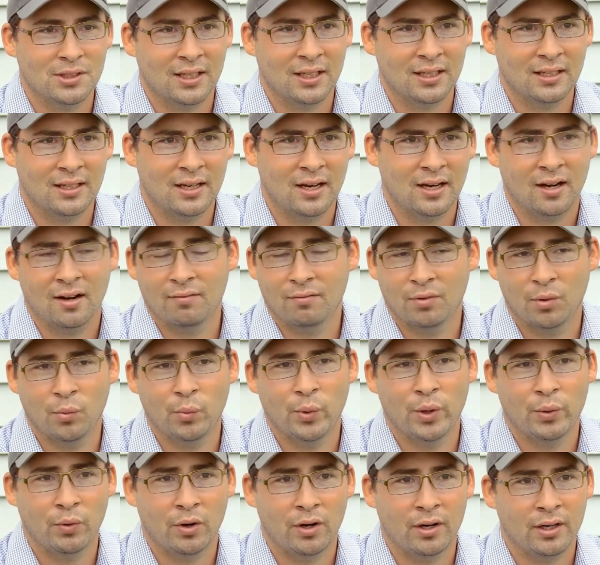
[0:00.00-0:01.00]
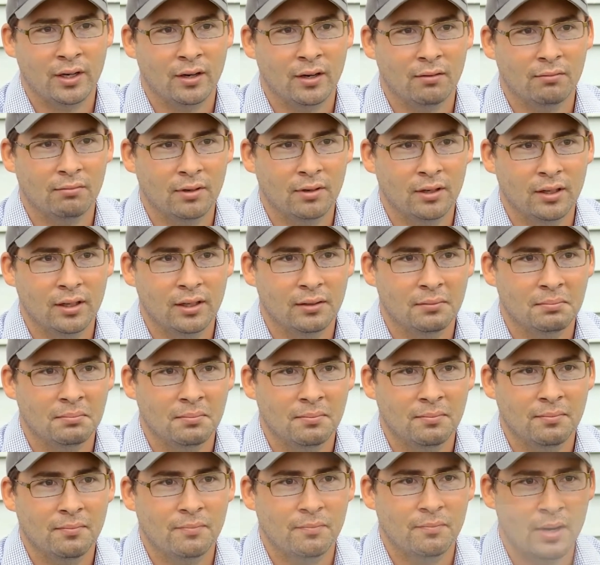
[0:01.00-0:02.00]
was taken care of when we weren't here really
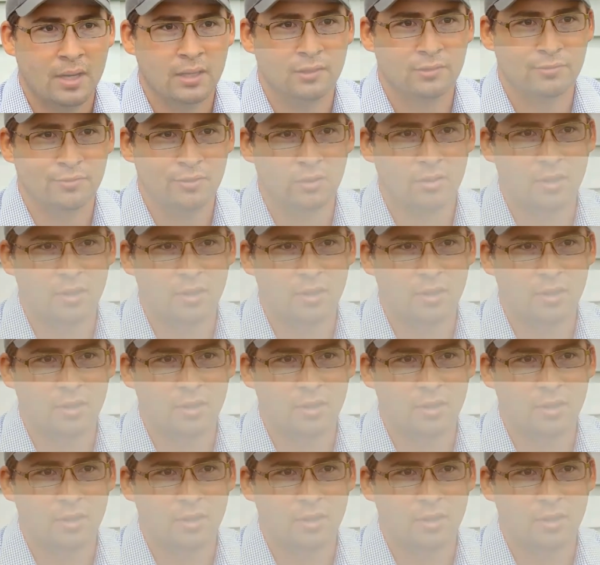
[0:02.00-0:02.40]
made us